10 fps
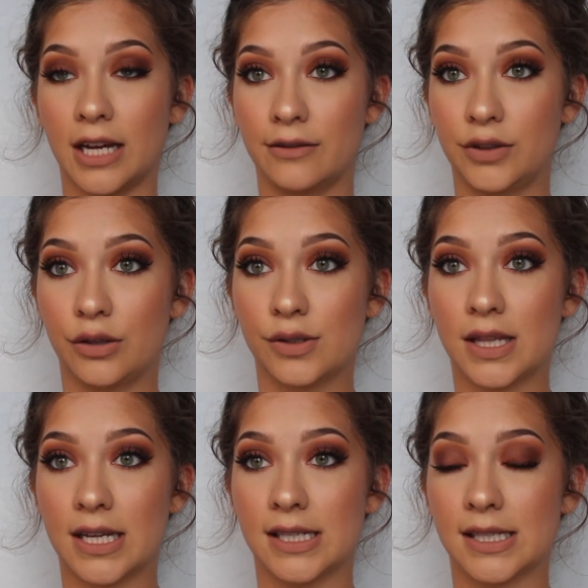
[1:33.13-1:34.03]
I have
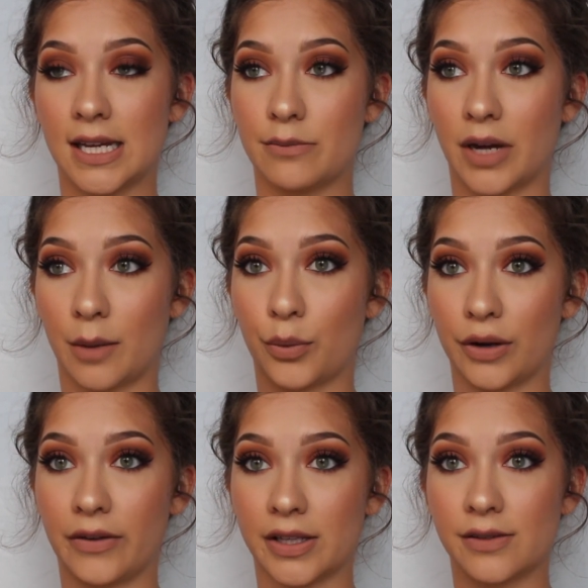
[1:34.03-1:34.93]
used this in my
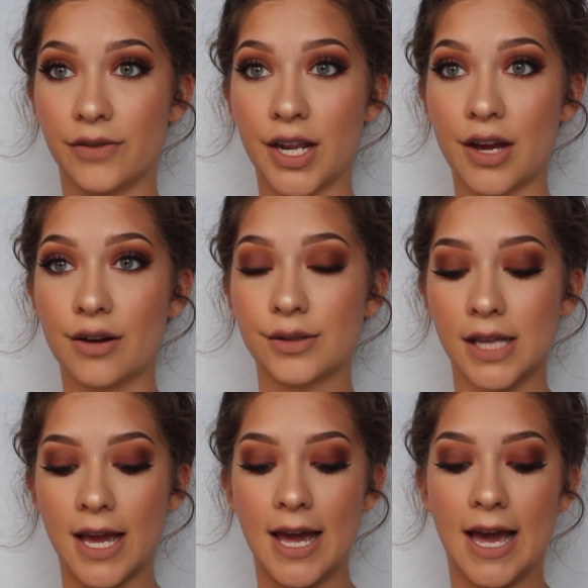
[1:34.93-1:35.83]
previous videos,
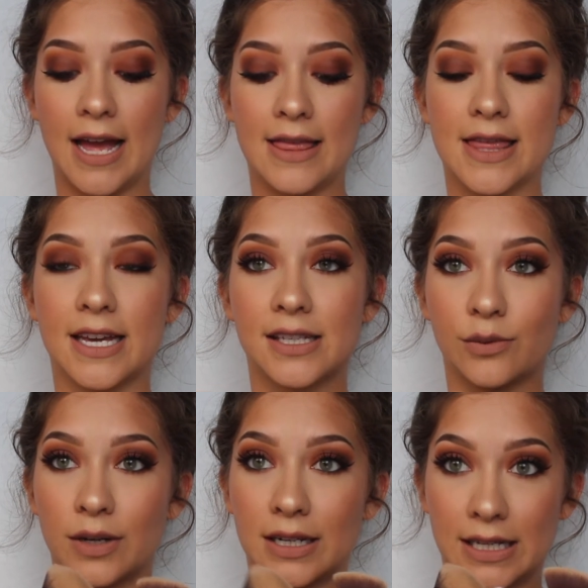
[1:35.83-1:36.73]
and this
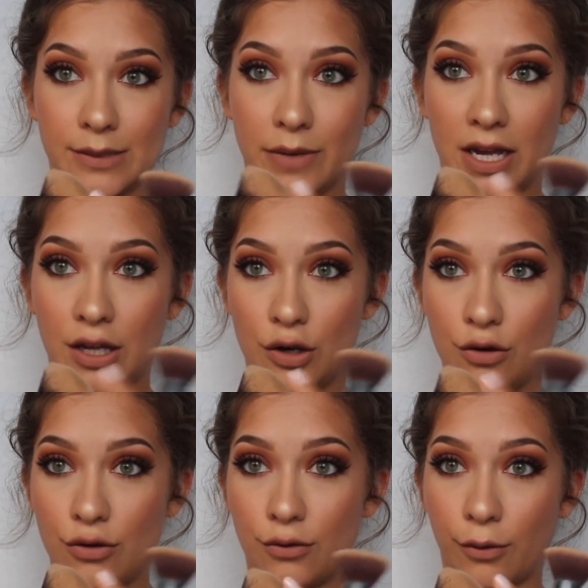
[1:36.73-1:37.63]
one is my
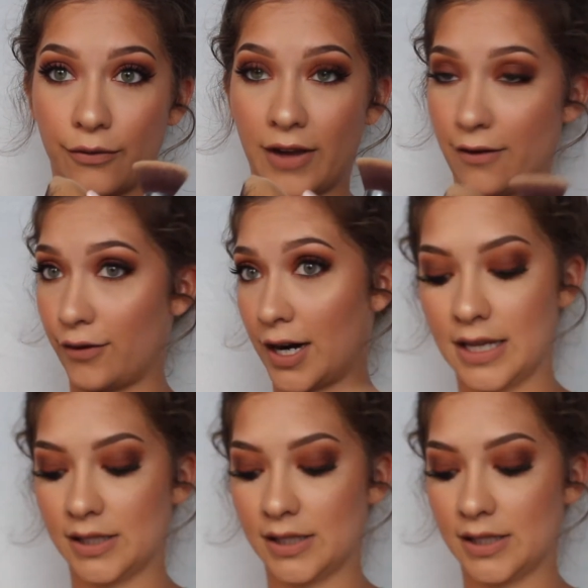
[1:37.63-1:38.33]
new favorite.